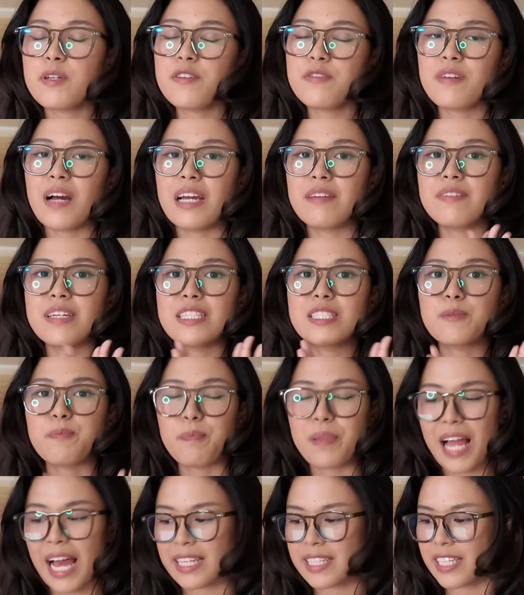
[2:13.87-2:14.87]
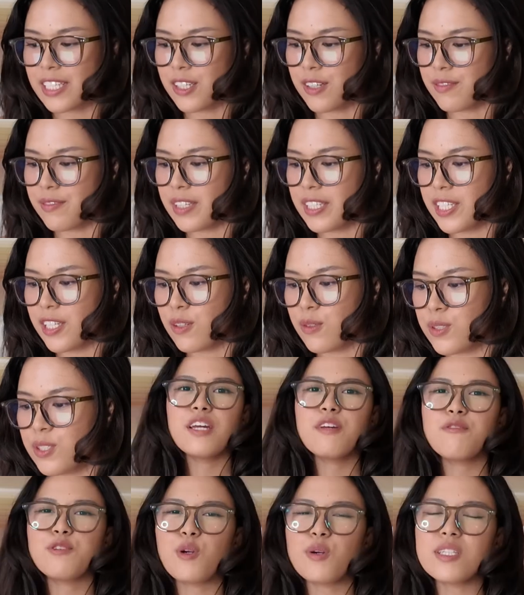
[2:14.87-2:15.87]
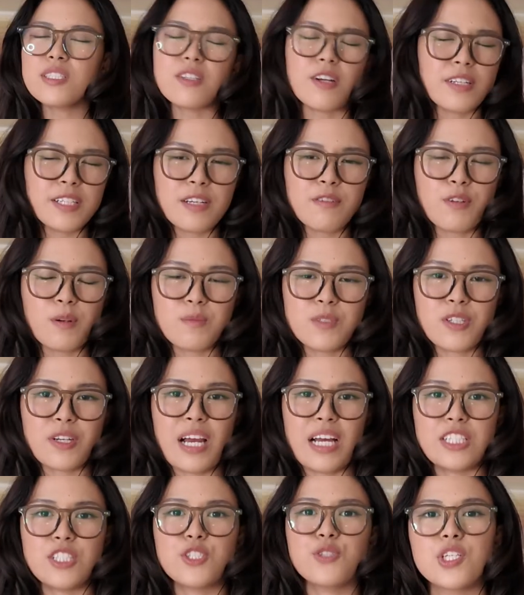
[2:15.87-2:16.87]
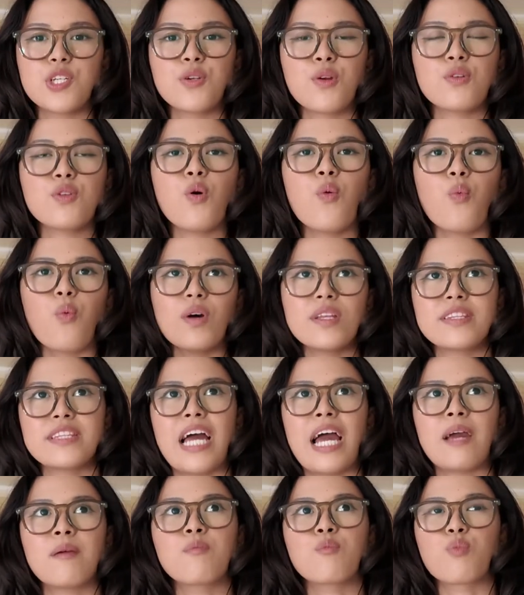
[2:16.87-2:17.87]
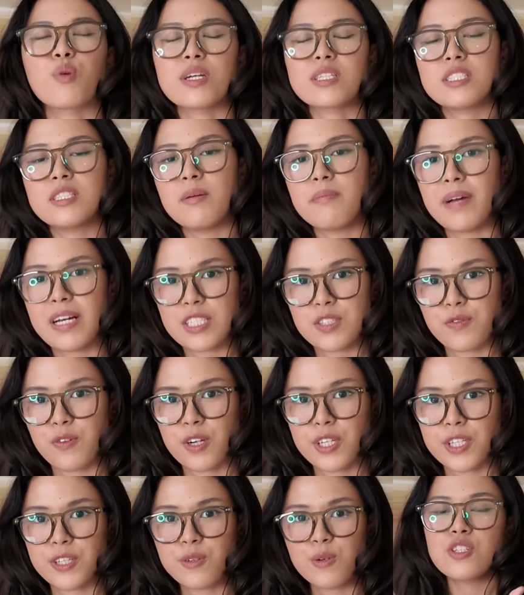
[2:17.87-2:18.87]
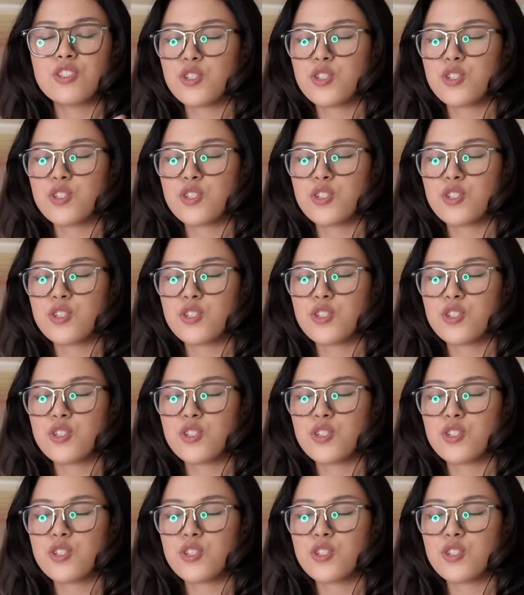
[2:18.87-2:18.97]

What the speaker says: 5 is planning your videos. If you're starting from scratch, you don't know what time works the best for you.